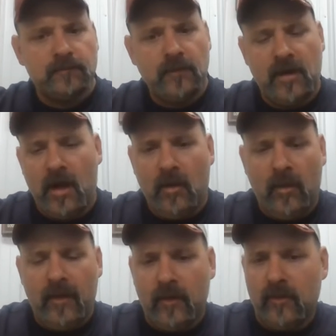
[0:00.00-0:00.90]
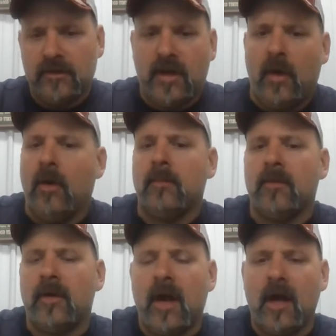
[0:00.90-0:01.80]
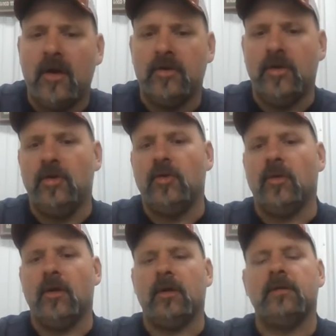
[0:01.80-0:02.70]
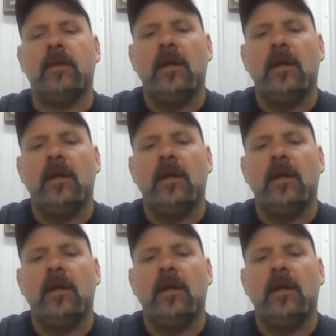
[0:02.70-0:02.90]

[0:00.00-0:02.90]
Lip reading: whether it was a co-op or an IOU or a